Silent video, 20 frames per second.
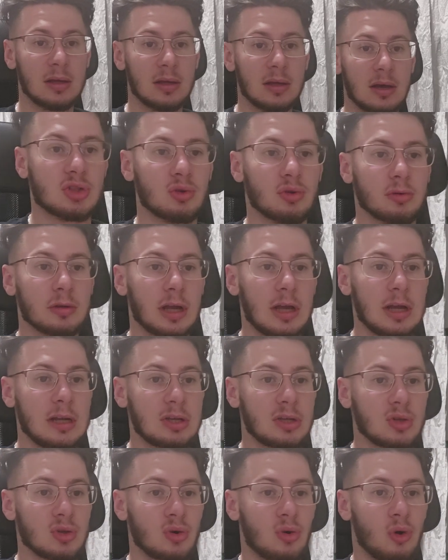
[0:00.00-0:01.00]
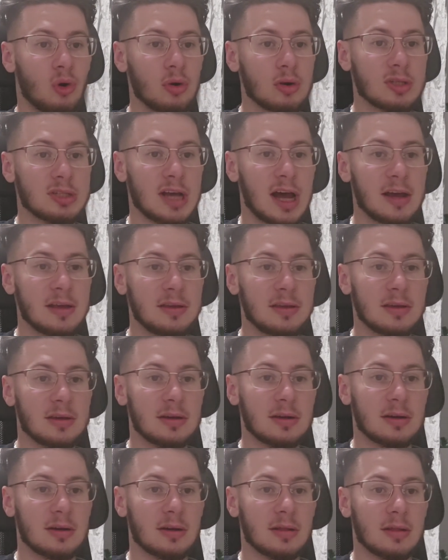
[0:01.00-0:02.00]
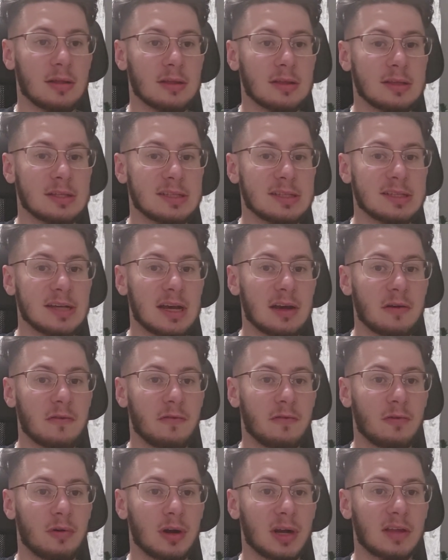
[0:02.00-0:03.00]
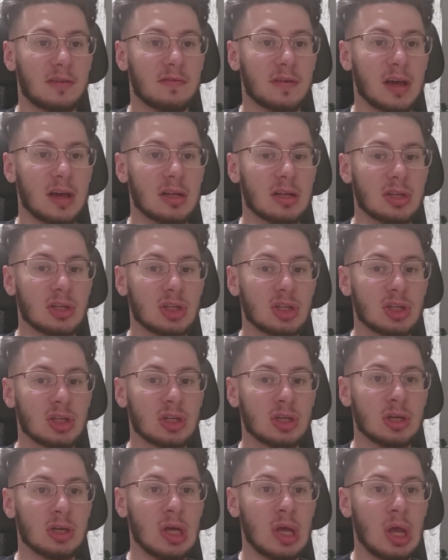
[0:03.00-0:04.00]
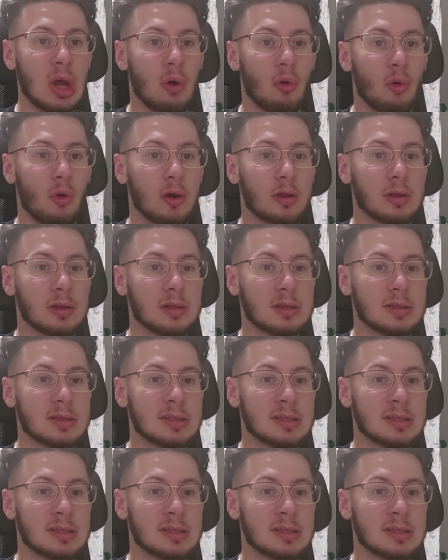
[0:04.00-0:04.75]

Aristotle calls anger the desire for revenge when